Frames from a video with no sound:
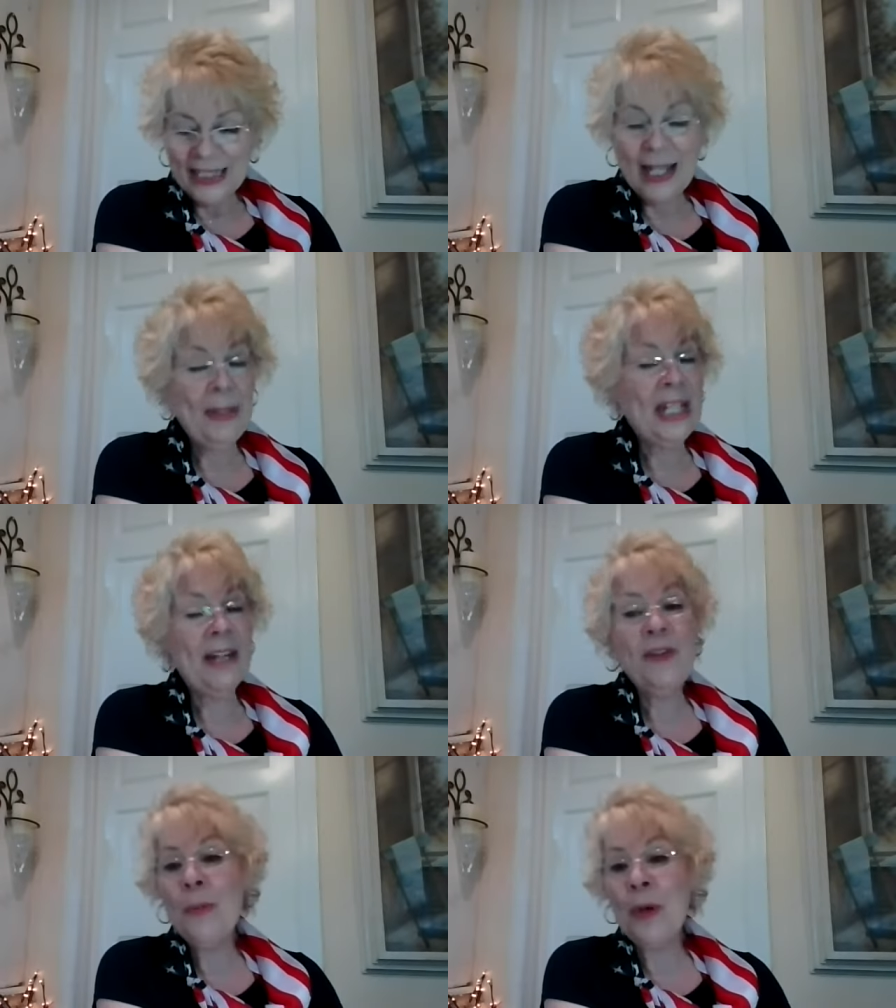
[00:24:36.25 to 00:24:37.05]
Let me
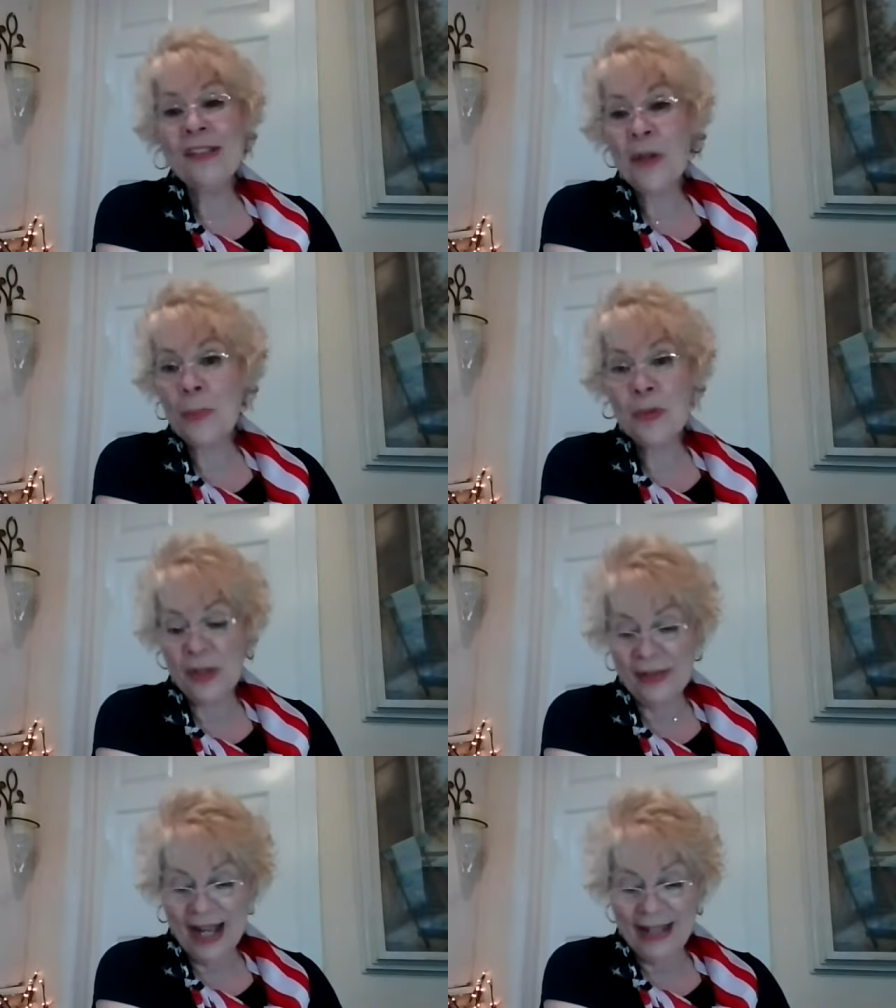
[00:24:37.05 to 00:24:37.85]
give you more
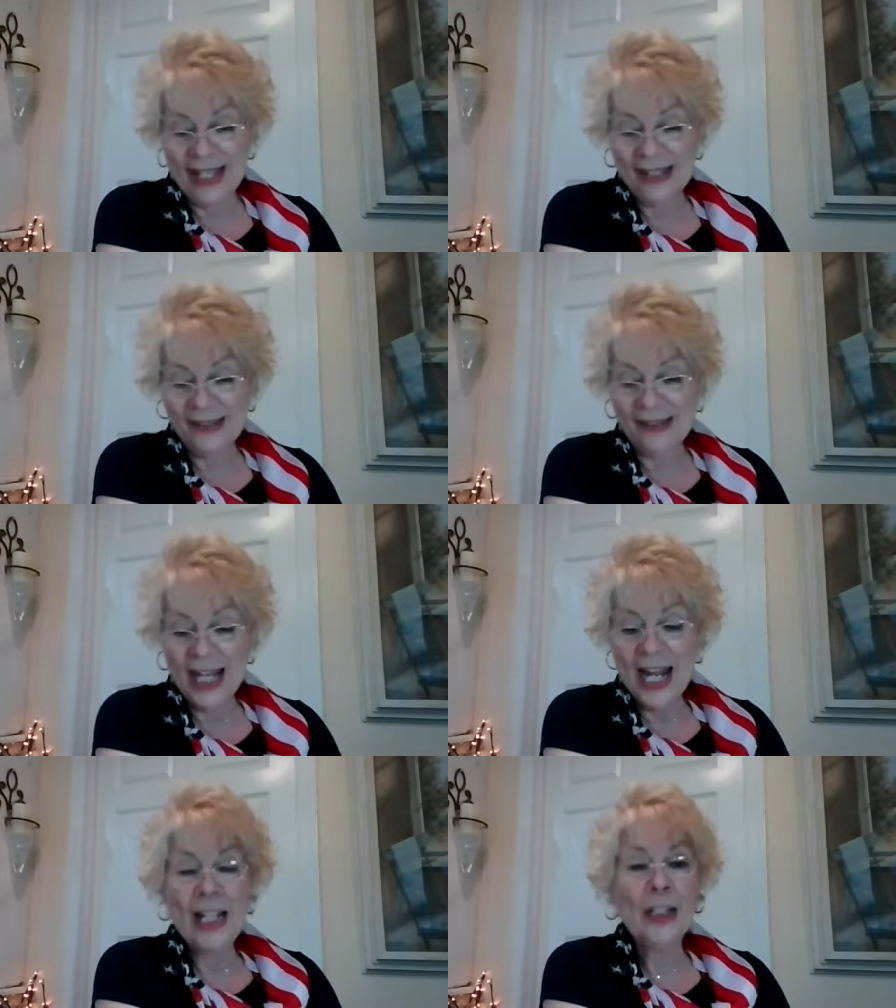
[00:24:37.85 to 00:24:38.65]
scriptures on this
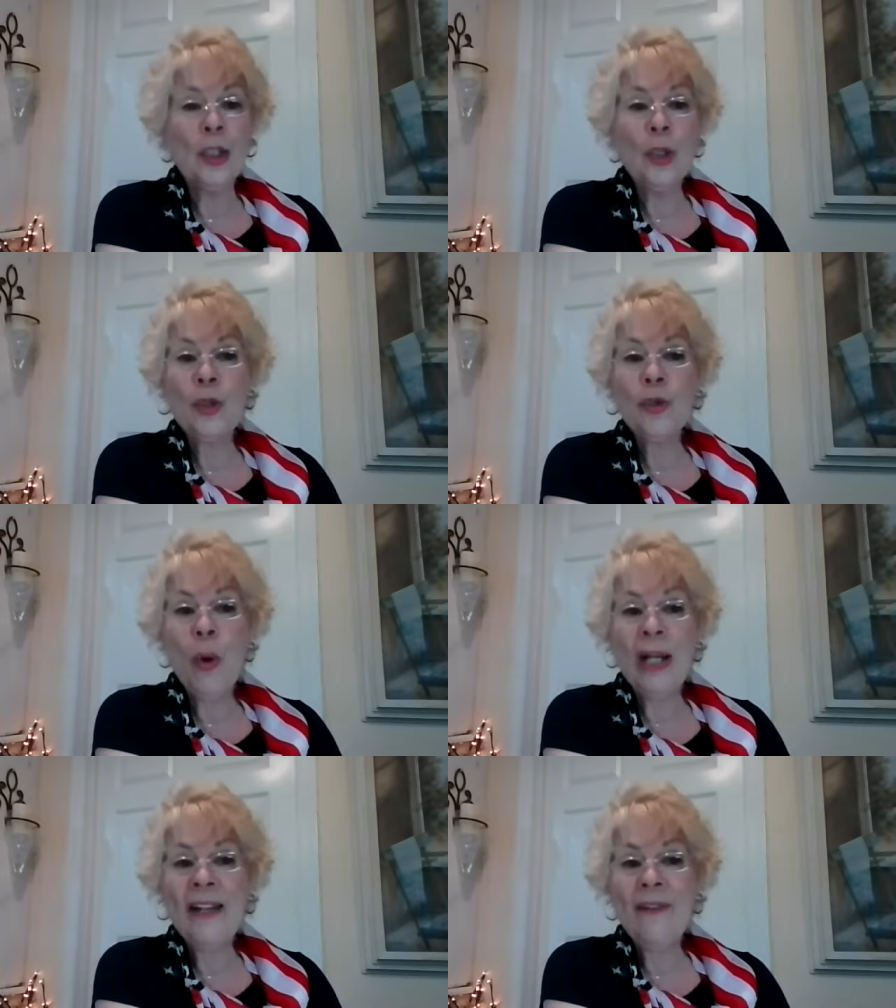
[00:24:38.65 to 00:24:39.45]
Luke
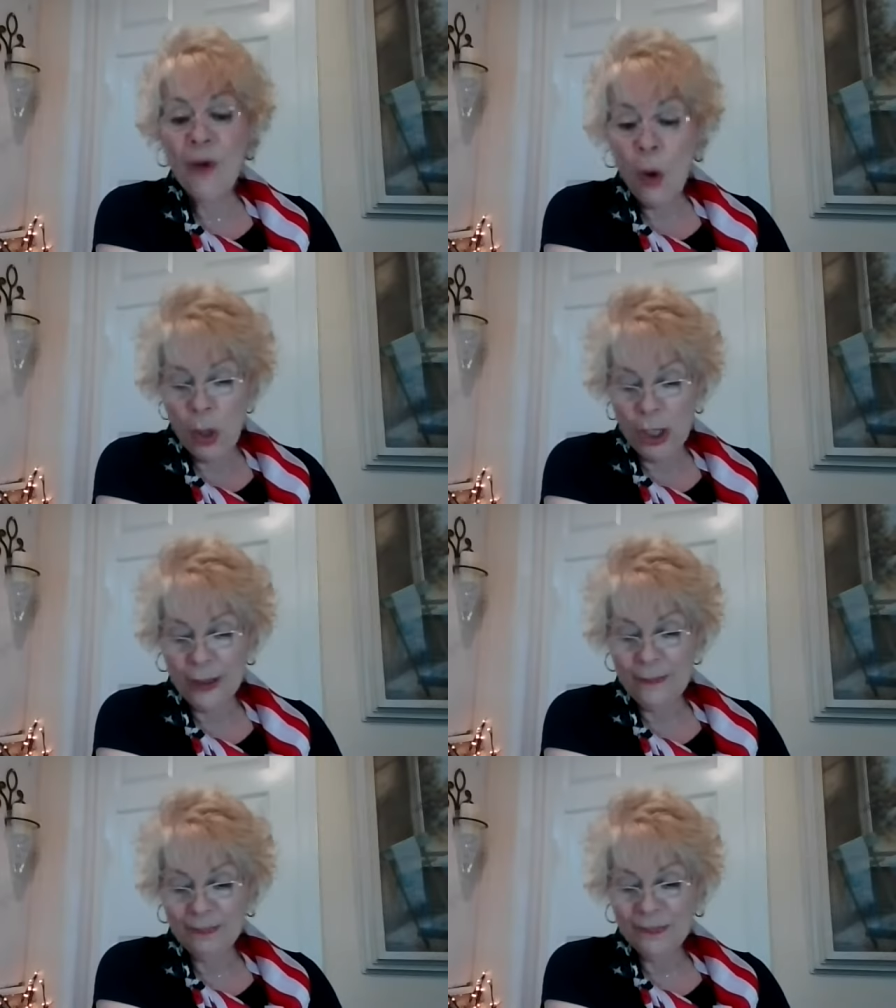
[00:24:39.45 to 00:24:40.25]

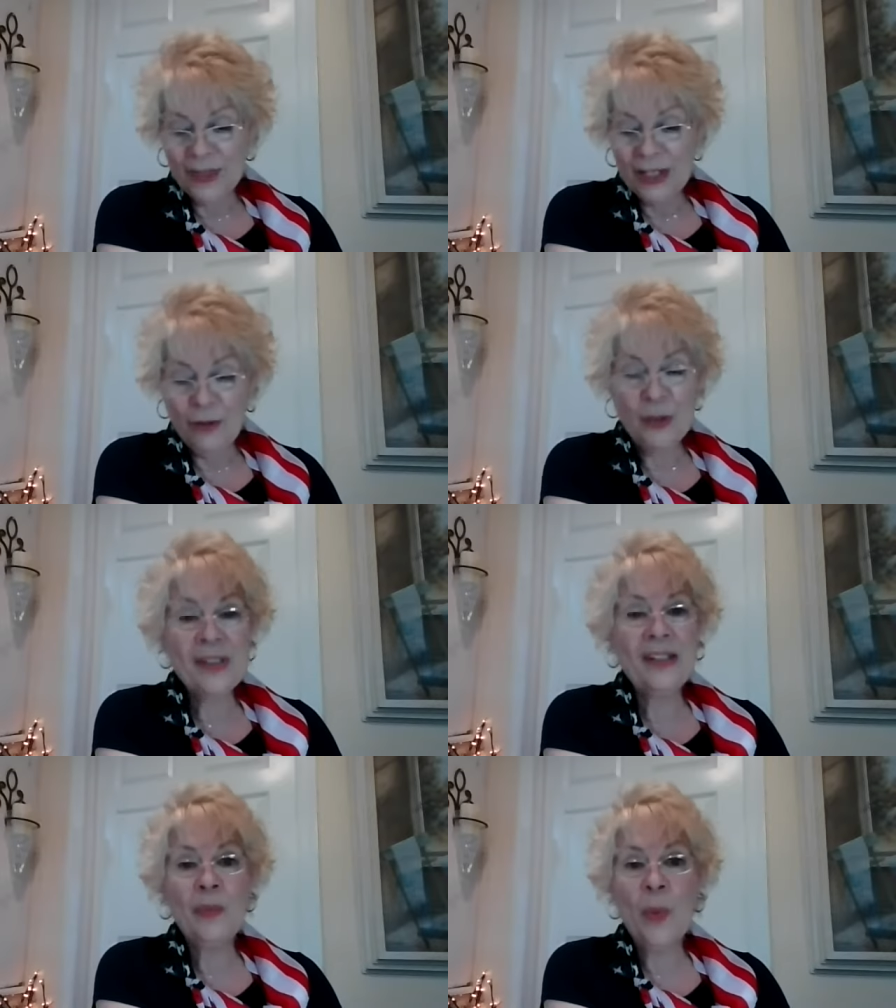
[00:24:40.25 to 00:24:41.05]
24,
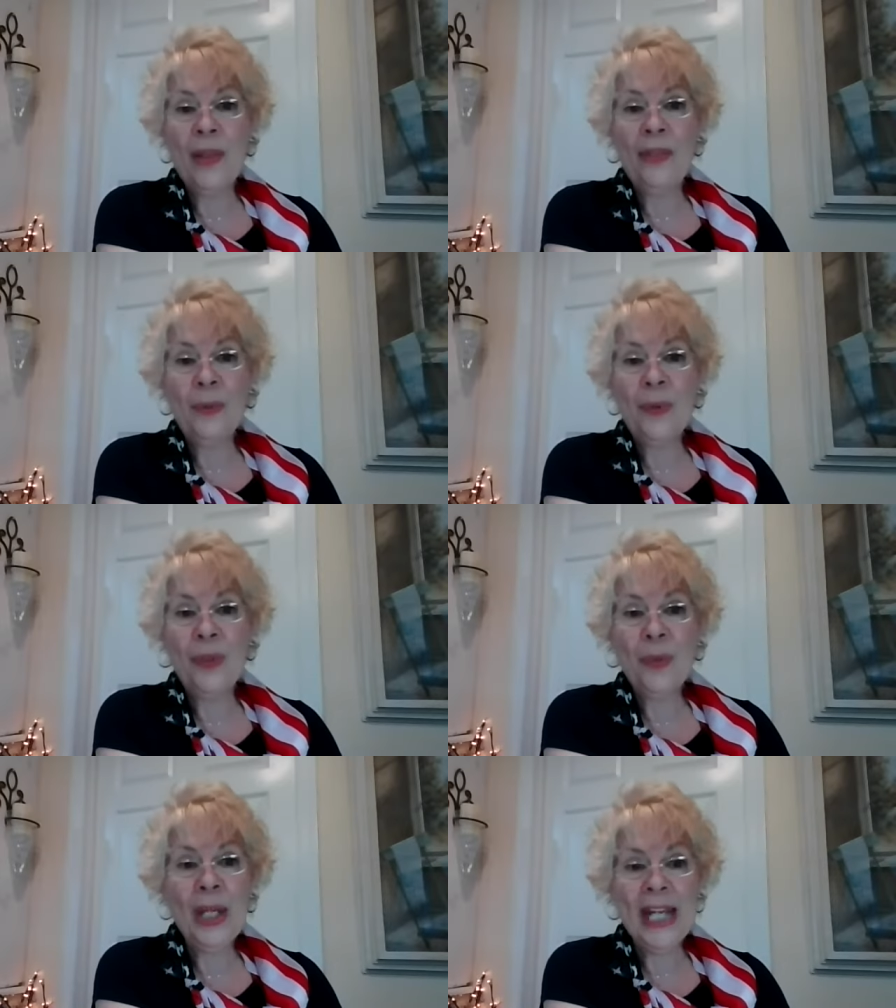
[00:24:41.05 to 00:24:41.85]
verses 1 through
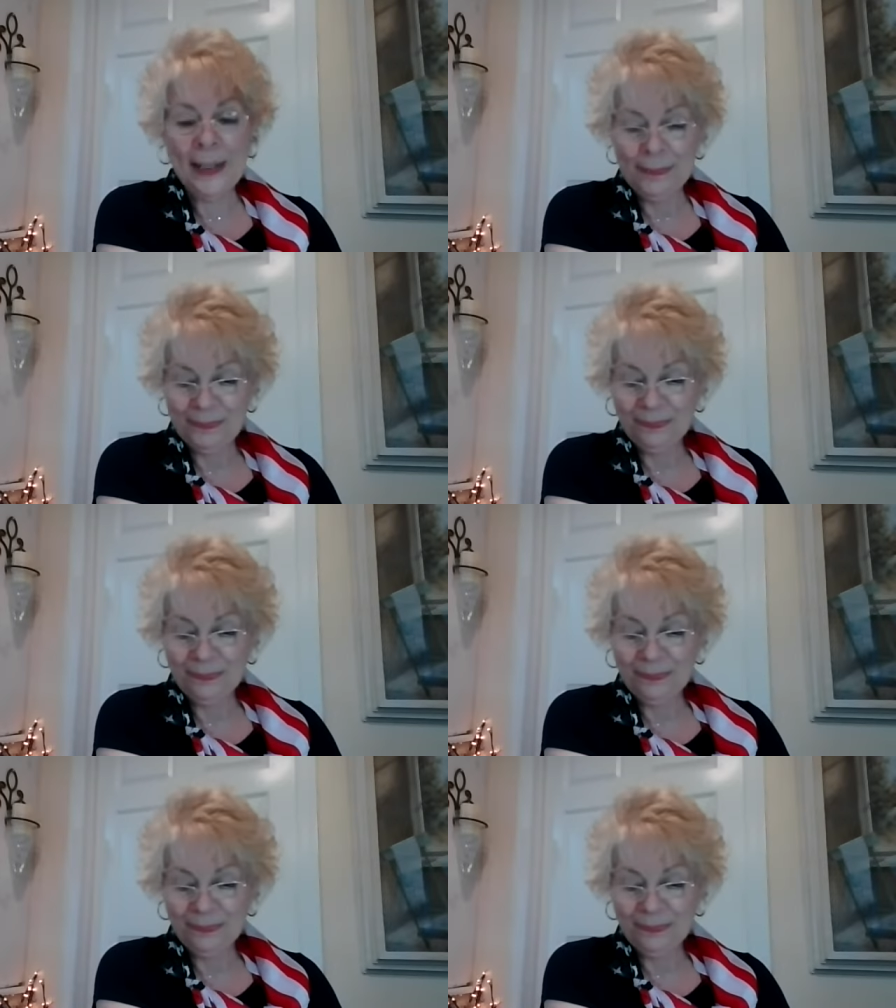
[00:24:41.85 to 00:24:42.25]
3